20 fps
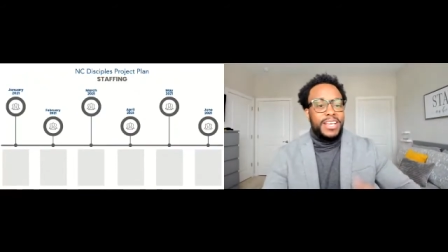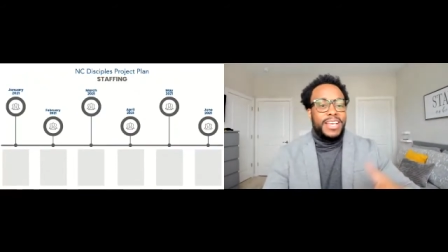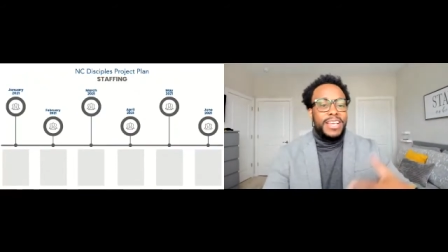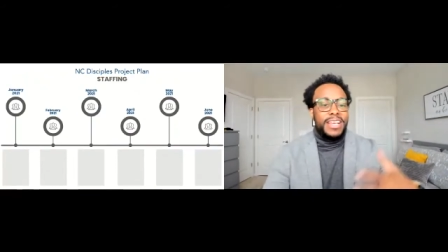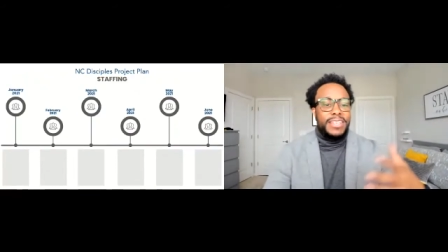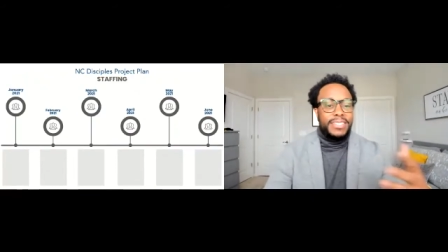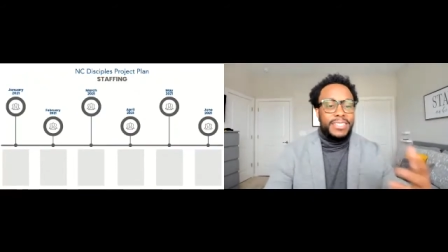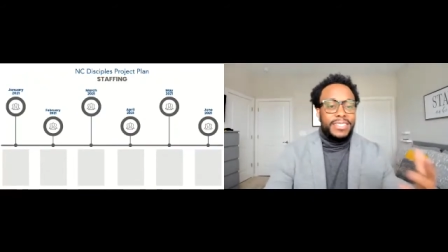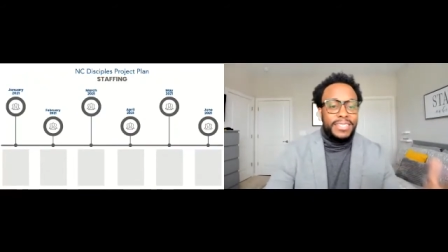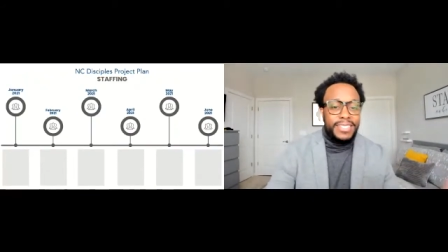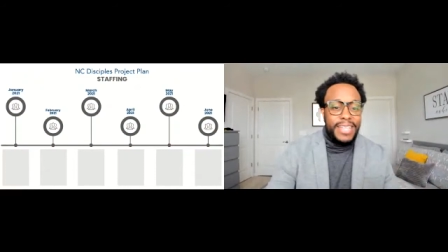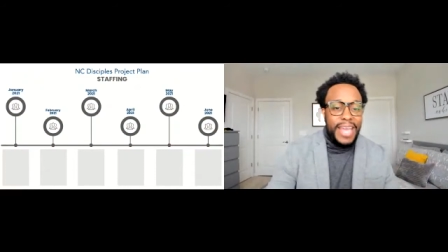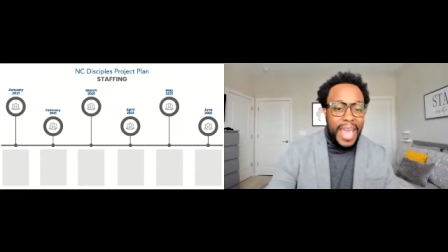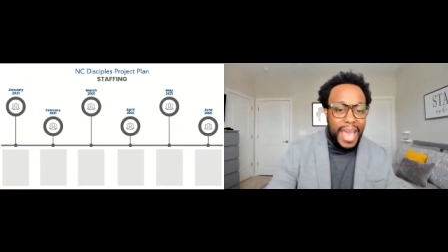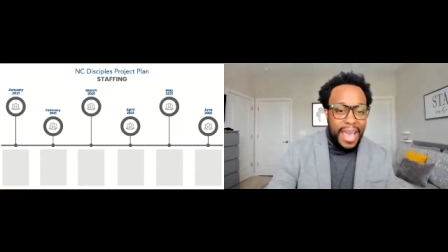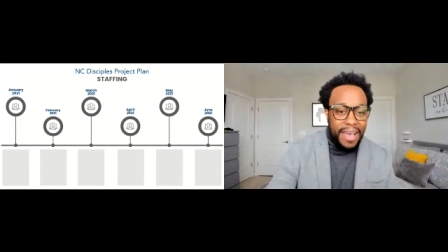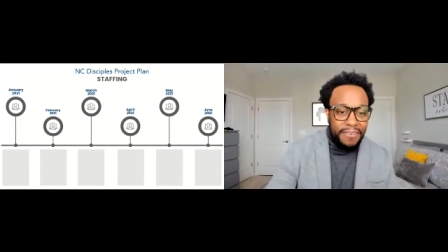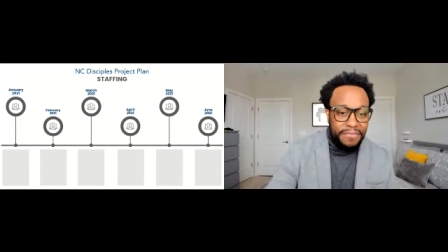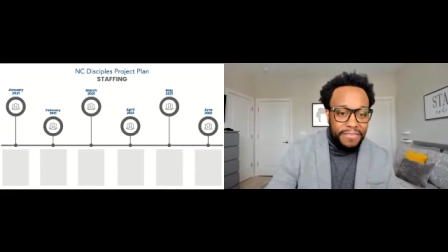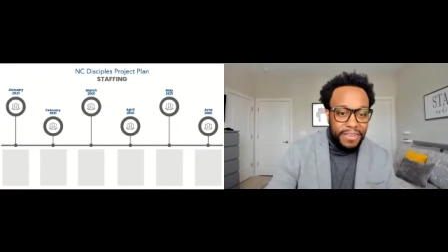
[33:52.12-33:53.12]

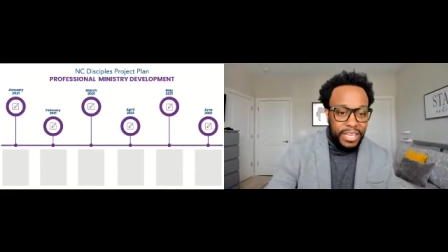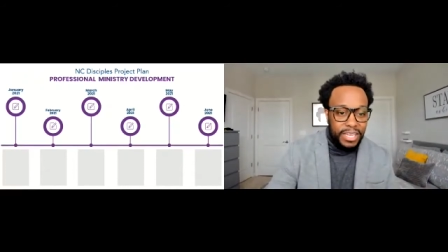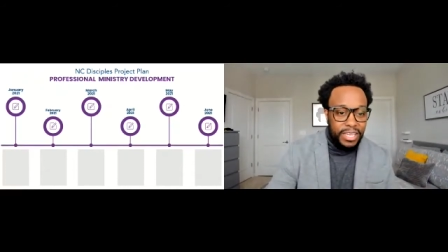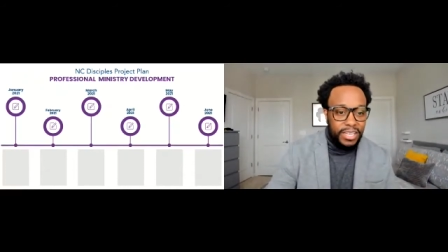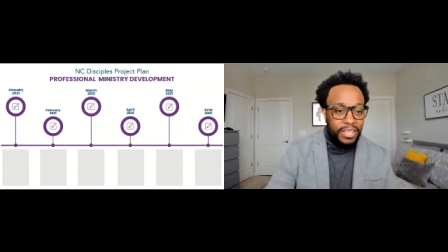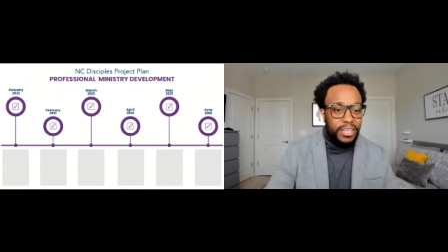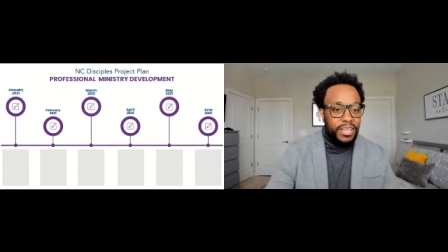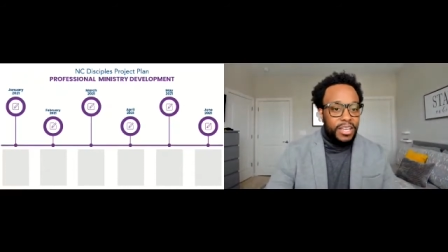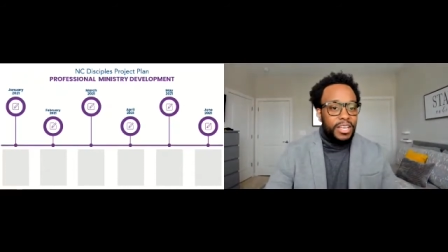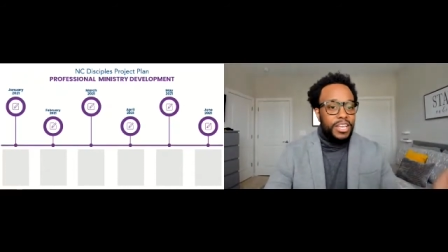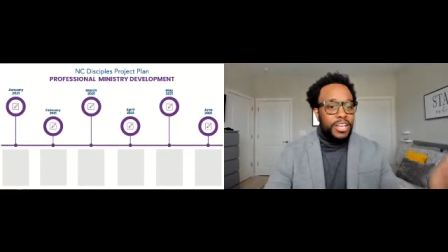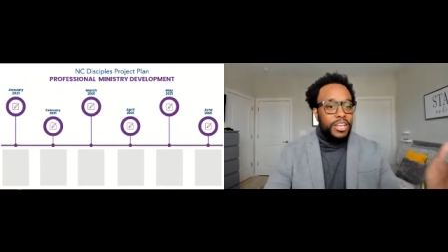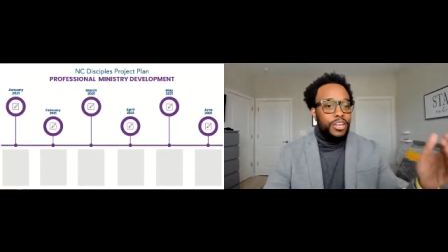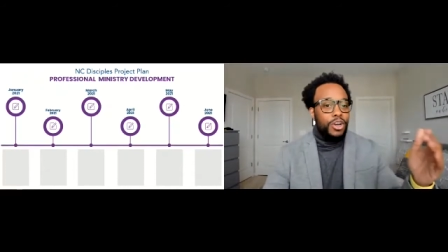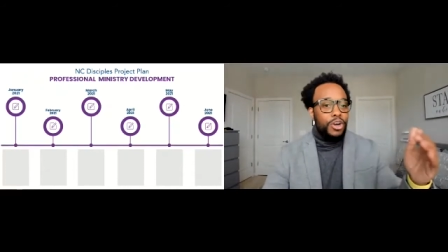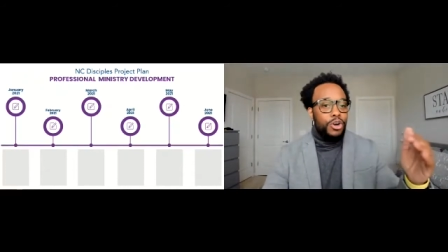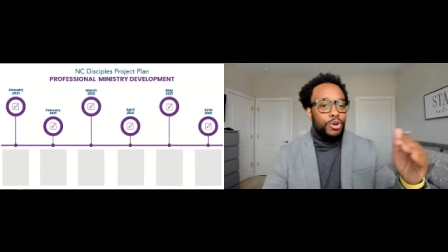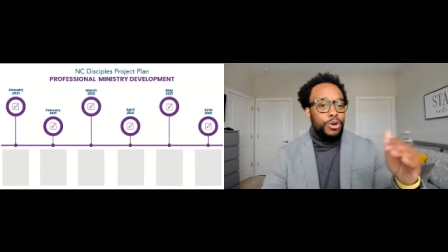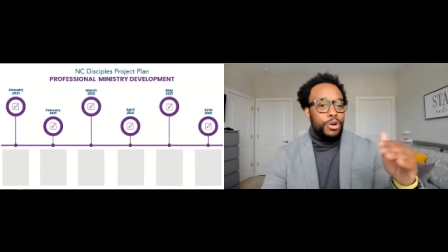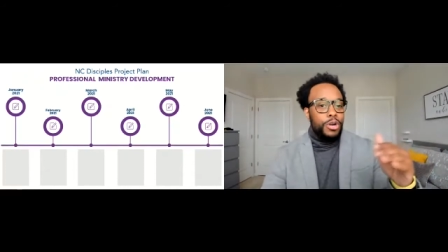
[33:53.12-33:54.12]
staffing,
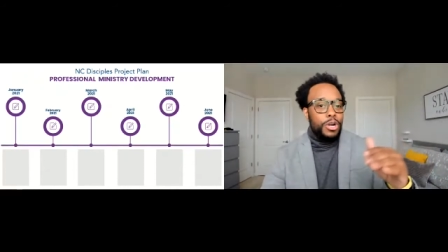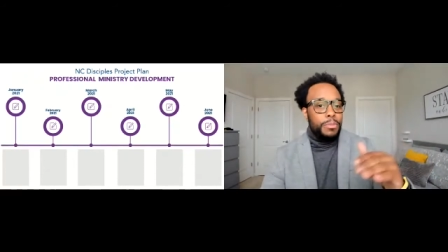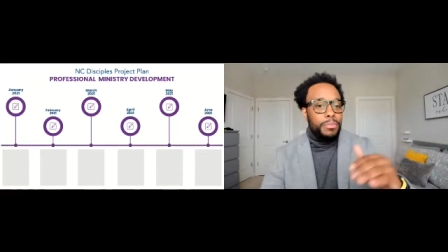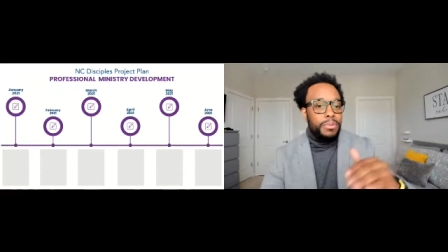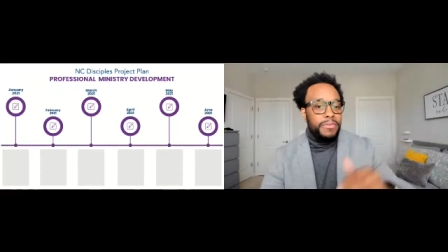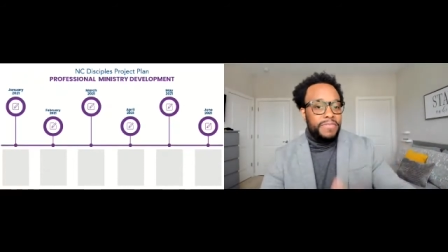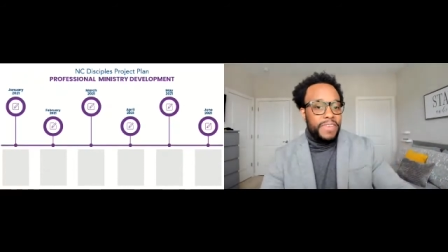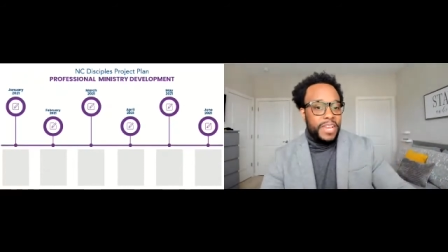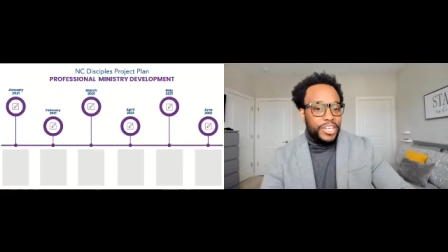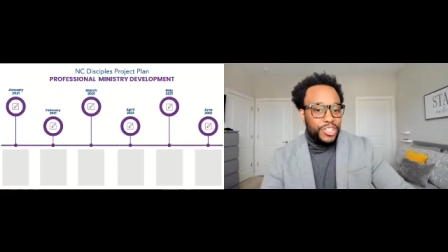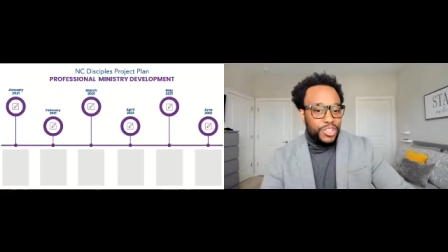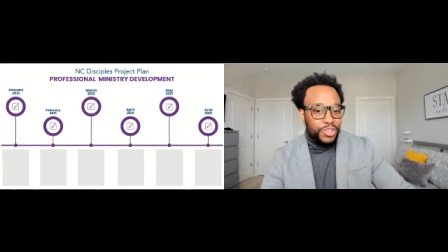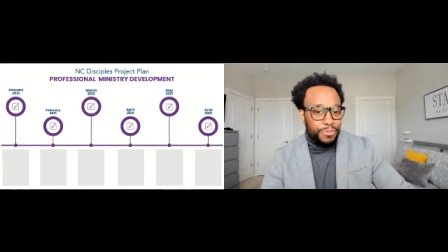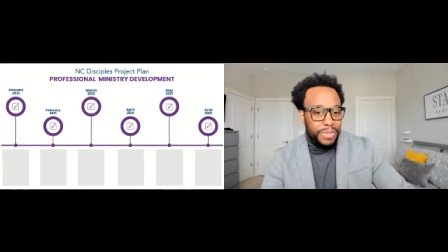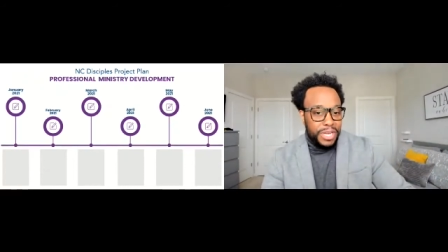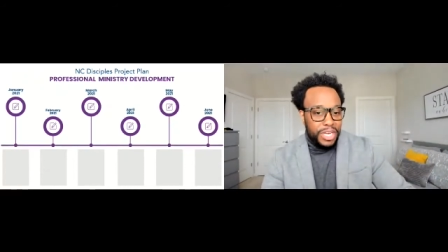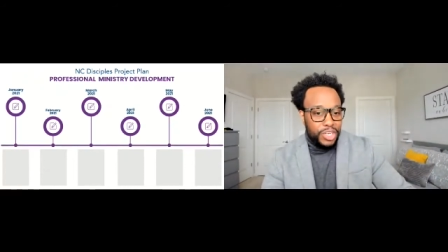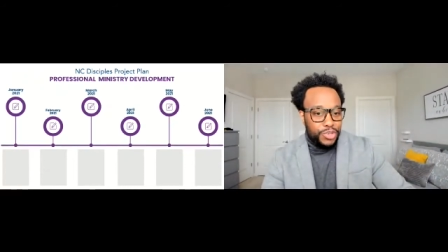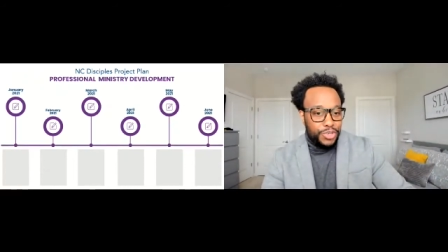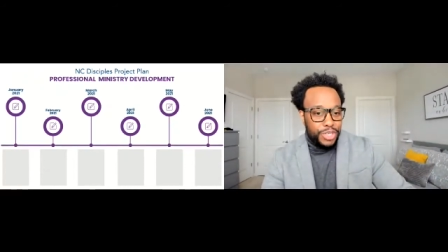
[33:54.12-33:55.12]
professional
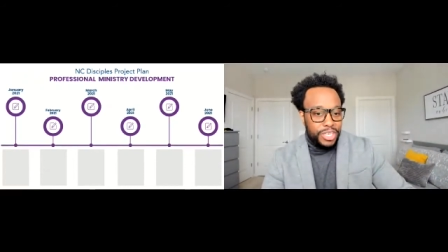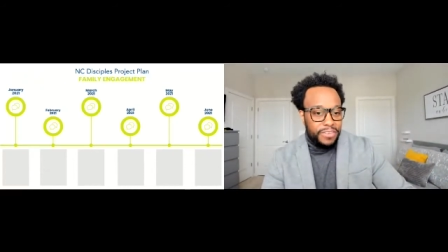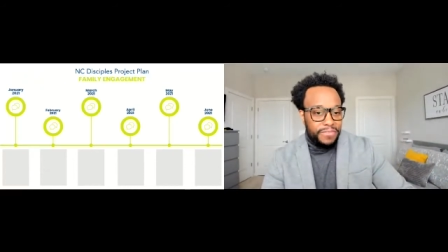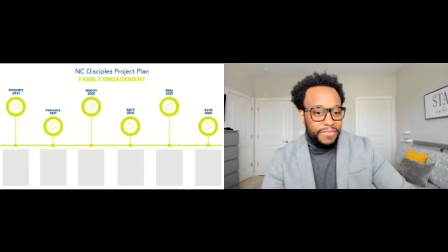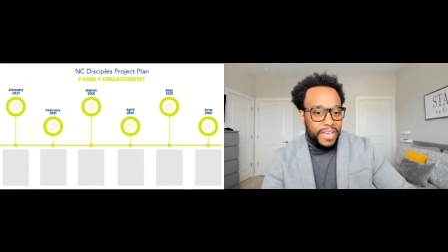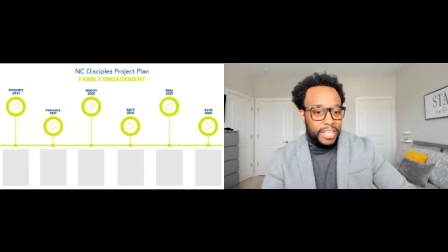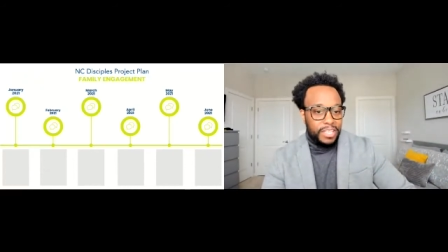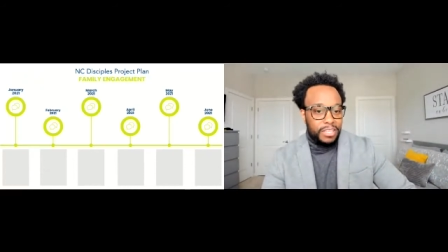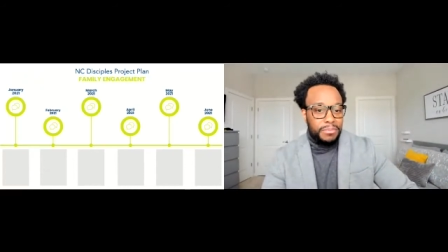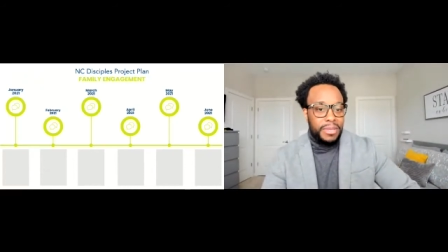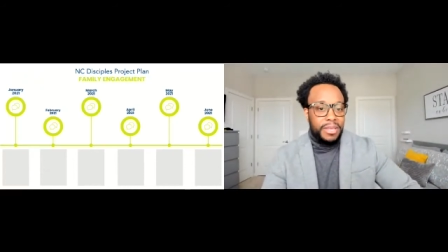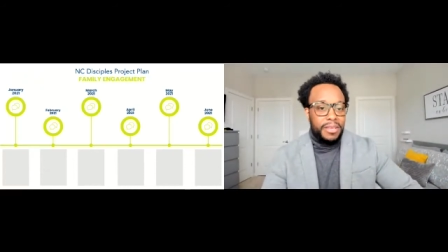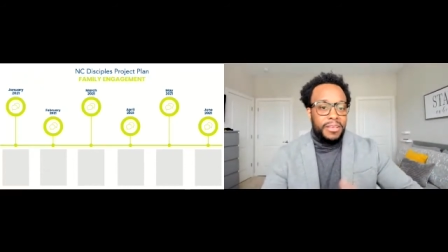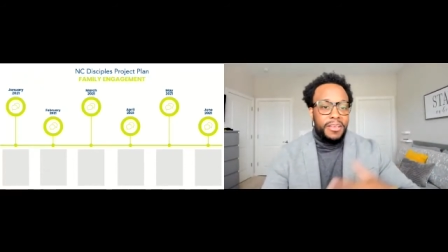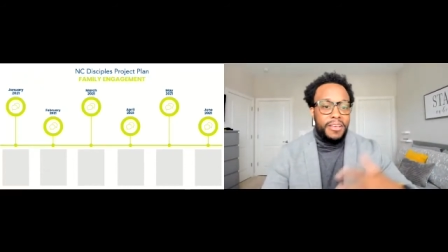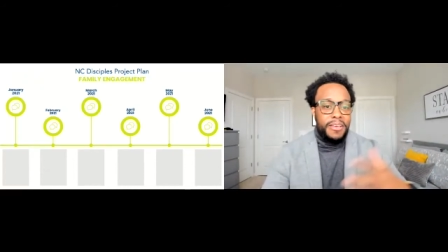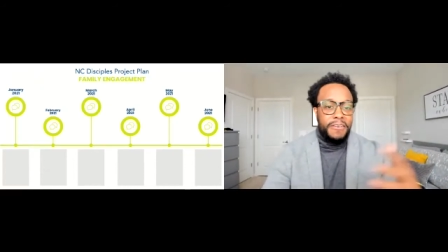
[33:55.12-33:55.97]
ministry development,